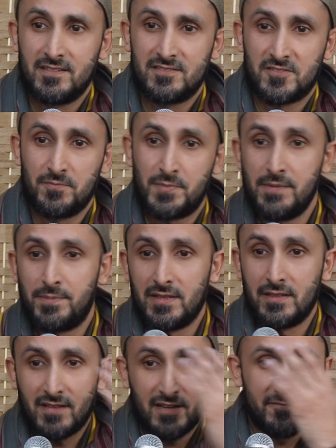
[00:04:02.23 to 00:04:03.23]
Some
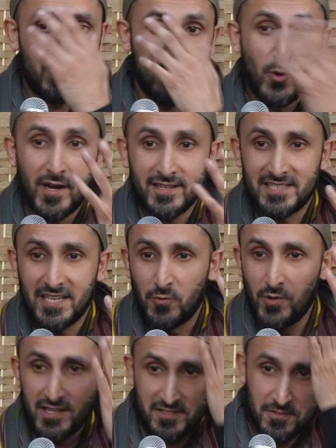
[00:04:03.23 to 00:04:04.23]
people have two eyes that
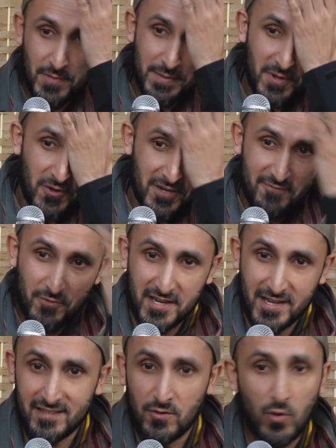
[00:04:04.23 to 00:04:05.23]
work, some people only have one
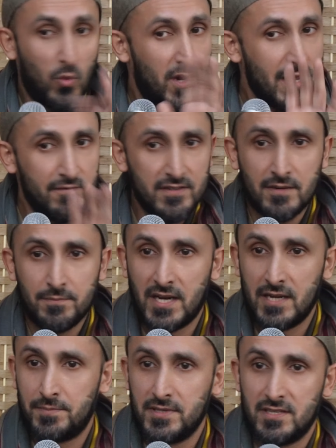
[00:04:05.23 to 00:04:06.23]
eye, that, whatever it
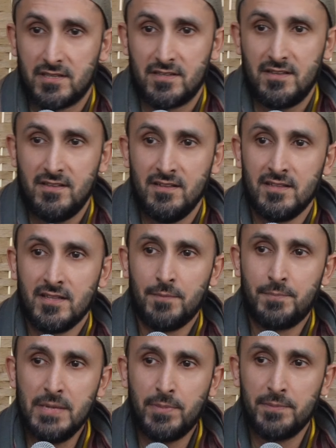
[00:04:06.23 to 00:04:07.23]
might be.
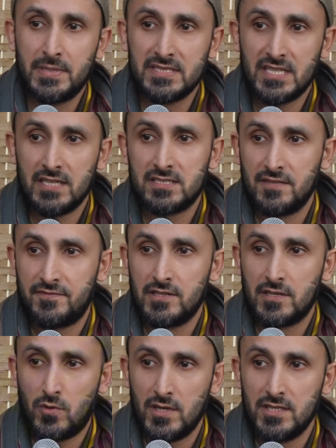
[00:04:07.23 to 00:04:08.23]
People possess
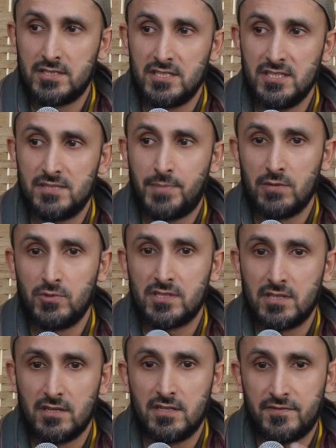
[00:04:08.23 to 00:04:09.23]
different qualities by
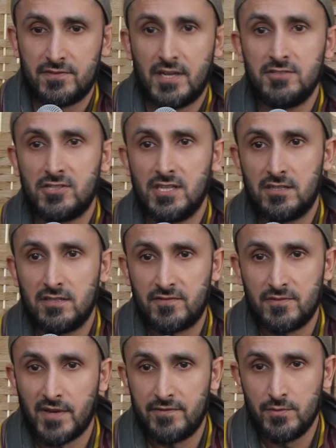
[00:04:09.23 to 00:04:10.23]
which they are differentiated
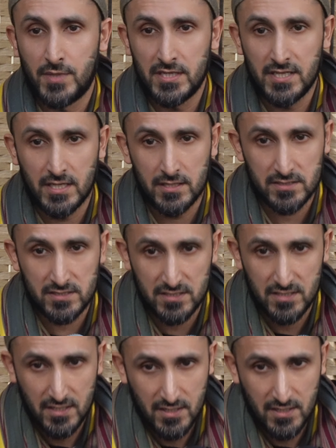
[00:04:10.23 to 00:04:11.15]
from everybody else.